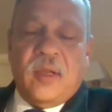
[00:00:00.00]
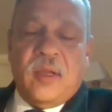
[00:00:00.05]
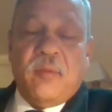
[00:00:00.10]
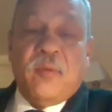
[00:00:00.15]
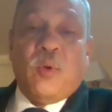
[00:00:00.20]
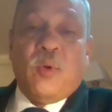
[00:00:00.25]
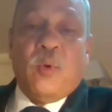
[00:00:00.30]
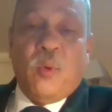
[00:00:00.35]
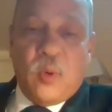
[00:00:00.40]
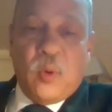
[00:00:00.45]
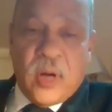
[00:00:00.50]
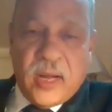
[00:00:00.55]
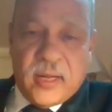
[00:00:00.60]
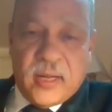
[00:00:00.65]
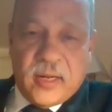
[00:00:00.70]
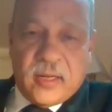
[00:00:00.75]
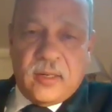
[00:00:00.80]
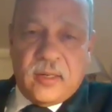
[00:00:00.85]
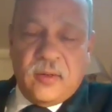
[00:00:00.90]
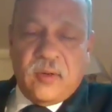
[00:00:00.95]
even
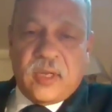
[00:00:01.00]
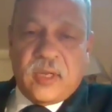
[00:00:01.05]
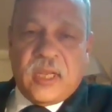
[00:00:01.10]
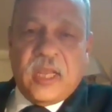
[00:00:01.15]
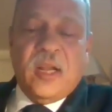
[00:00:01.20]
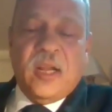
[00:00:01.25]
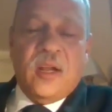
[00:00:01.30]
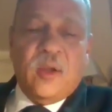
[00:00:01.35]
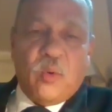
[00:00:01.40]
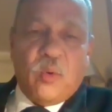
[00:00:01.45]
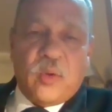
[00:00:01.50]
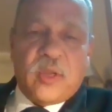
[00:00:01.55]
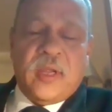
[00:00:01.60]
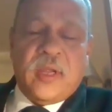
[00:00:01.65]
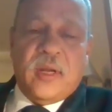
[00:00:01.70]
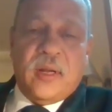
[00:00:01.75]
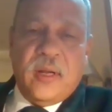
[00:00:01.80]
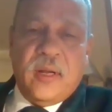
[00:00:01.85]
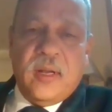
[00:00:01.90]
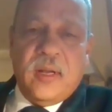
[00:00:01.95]
override it, you know, kill, no
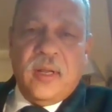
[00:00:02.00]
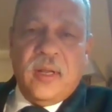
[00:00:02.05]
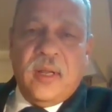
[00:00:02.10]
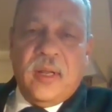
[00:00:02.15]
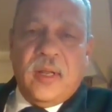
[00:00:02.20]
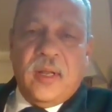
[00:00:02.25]
kill,